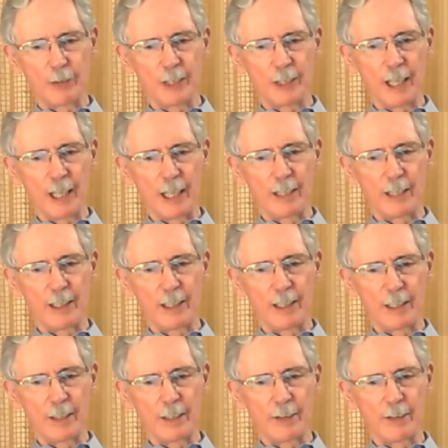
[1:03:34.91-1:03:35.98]
And
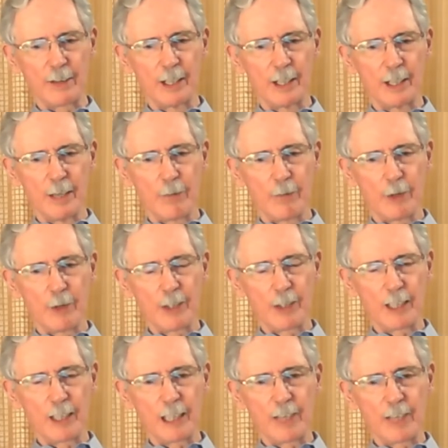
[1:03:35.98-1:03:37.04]

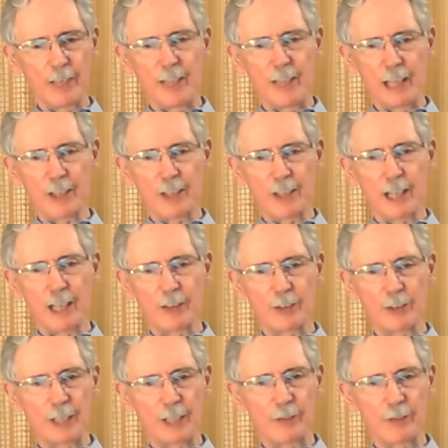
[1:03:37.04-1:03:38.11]
fortunately, the next consul
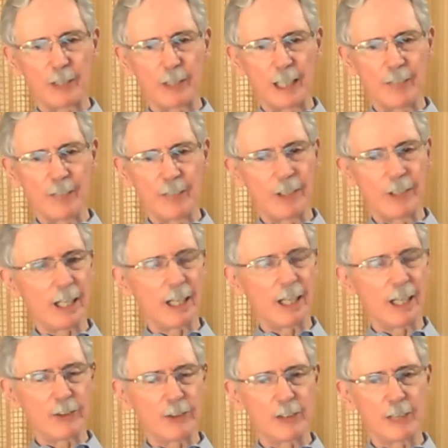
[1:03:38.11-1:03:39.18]
general and even the consul
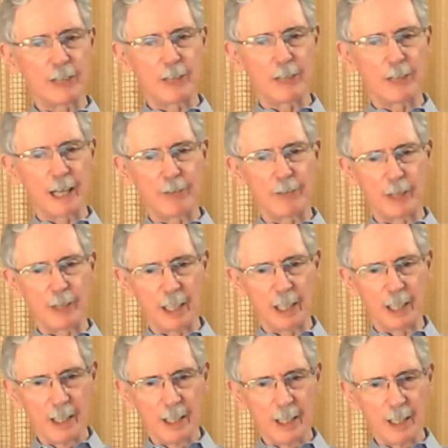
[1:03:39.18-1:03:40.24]
general
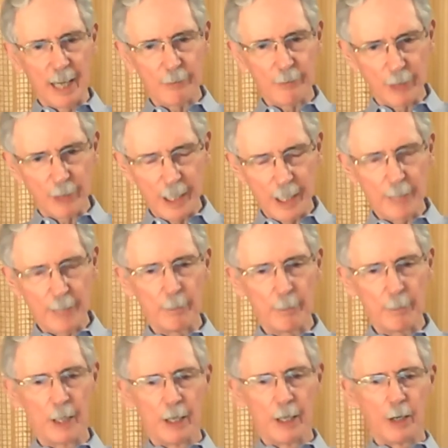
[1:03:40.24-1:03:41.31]
after him
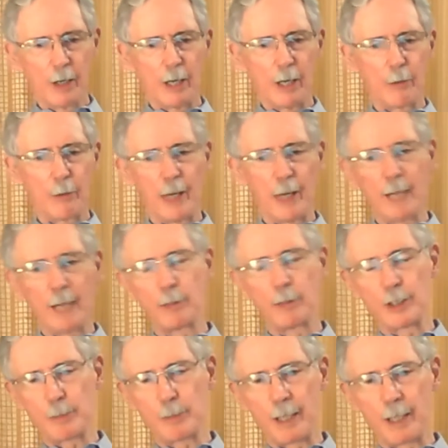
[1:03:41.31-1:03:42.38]
were able to
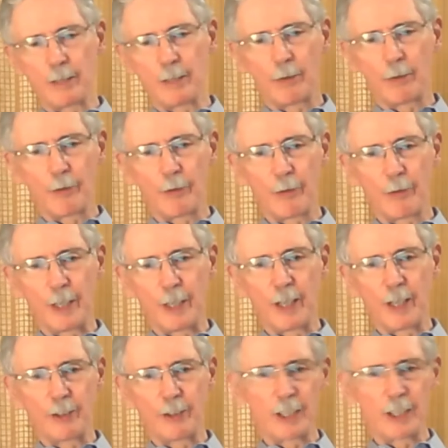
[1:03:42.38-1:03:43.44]
spend a full 3
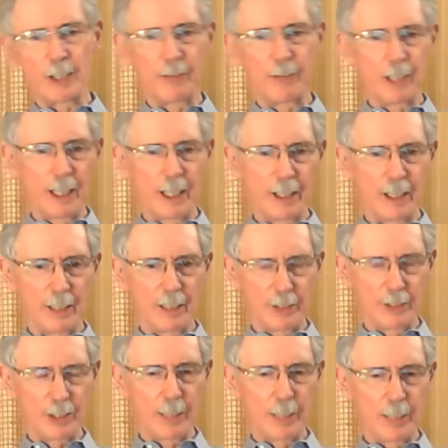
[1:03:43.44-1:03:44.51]
years living in the
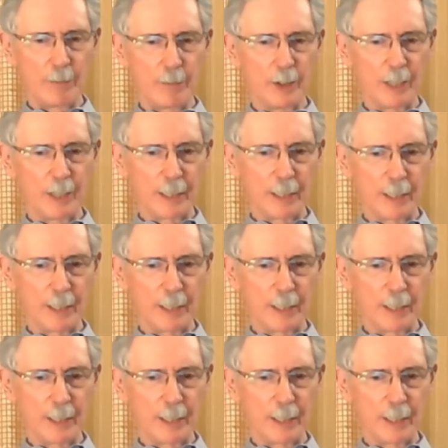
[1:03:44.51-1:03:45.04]
same building.